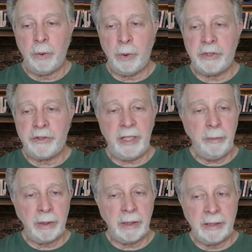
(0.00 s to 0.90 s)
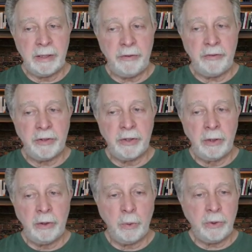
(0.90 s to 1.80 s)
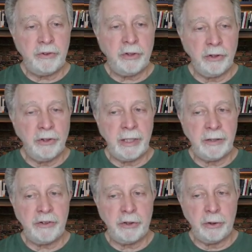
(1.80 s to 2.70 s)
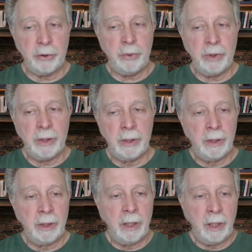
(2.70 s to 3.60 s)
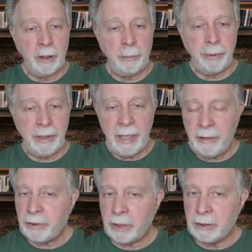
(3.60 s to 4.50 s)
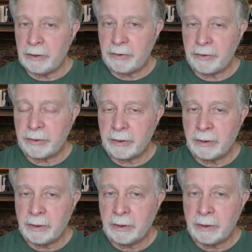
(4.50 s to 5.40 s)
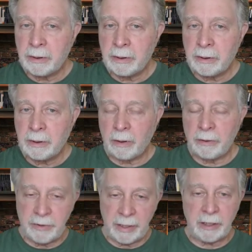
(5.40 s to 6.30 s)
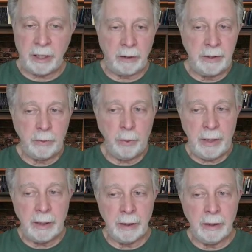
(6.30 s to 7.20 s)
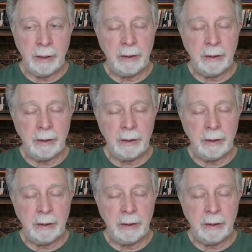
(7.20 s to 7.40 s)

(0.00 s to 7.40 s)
which he believes would turn into benevolence, or as they called it, Ren.